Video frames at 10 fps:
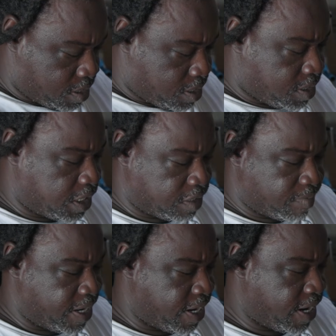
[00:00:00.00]
This is
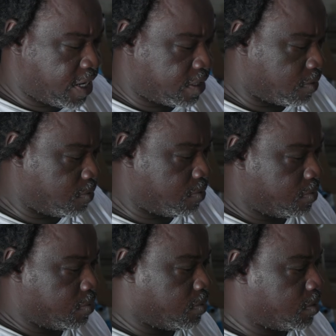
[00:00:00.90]
my head, so
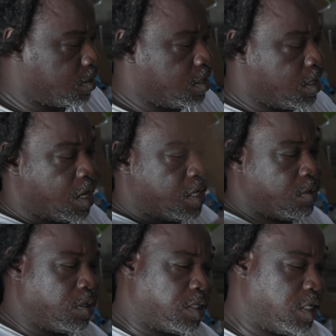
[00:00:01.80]
I'll do
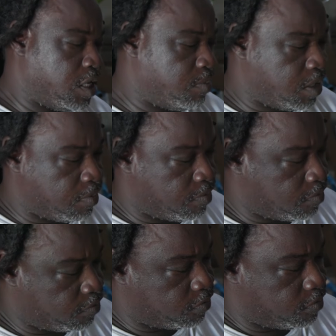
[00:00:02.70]
the same thing,
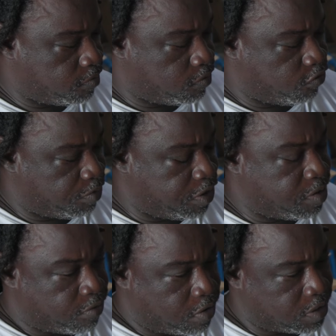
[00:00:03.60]
repeat the
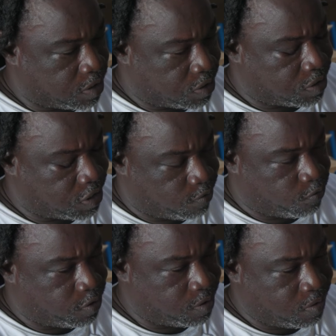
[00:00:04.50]
process the same way.